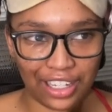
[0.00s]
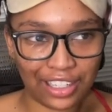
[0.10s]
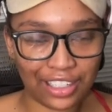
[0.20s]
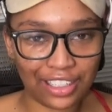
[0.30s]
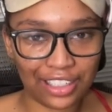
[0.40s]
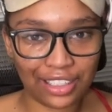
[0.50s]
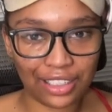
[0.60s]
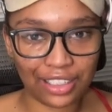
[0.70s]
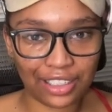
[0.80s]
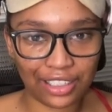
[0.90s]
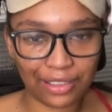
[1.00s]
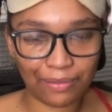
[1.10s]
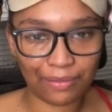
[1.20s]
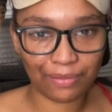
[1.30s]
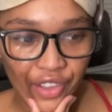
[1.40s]
that are shorter
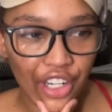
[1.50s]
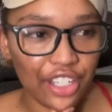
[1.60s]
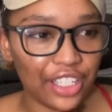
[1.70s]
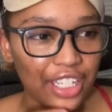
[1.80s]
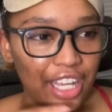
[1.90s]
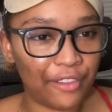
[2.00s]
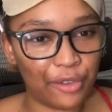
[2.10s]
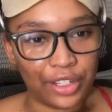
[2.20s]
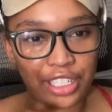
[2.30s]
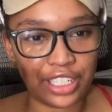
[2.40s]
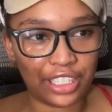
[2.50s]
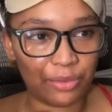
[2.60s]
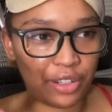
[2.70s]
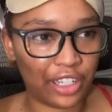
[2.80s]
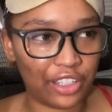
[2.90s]
or taller than their husband
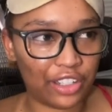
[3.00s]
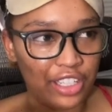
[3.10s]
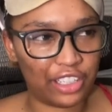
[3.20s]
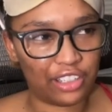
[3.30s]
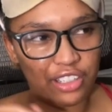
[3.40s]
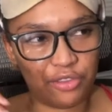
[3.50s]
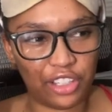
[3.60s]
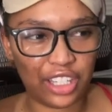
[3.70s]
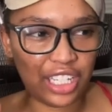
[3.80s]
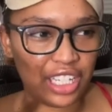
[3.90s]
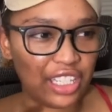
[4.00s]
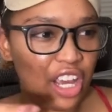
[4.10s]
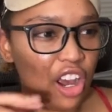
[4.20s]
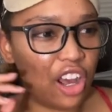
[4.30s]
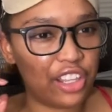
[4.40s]
actually care now
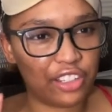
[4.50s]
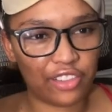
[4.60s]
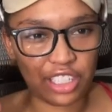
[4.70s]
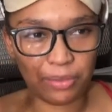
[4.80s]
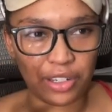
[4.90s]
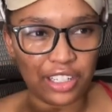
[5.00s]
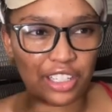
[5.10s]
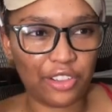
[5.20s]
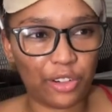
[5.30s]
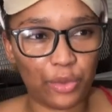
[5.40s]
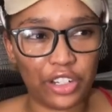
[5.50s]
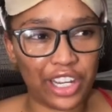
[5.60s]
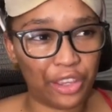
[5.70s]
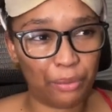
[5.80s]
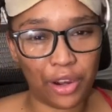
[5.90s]
how tall somebody was,
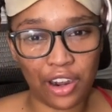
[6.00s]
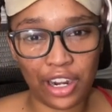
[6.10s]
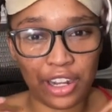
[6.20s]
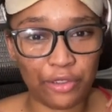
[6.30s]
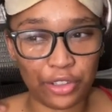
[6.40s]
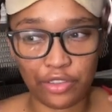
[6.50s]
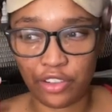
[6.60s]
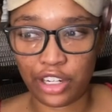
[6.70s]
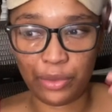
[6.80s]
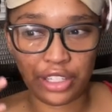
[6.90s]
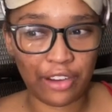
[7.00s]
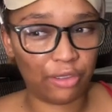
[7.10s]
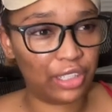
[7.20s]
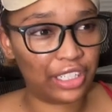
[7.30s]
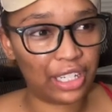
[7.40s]
how
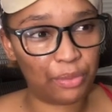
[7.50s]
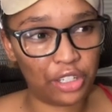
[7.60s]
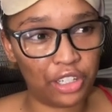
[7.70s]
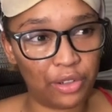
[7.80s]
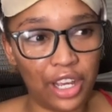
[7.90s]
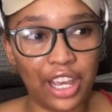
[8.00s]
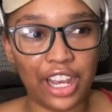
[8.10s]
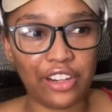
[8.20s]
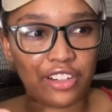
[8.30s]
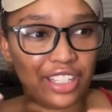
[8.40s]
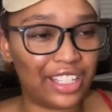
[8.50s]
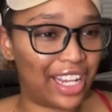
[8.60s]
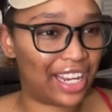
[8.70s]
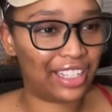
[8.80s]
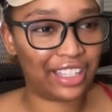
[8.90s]
much money somebody has?
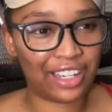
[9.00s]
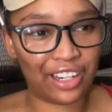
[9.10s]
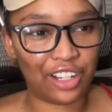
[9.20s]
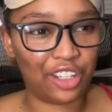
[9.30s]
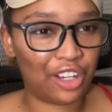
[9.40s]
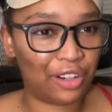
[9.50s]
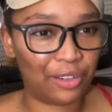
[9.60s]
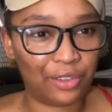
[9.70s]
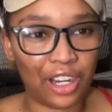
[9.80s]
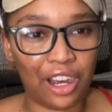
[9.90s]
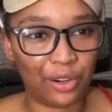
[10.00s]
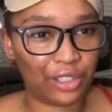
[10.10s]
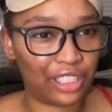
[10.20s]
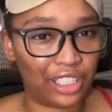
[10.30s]
So just be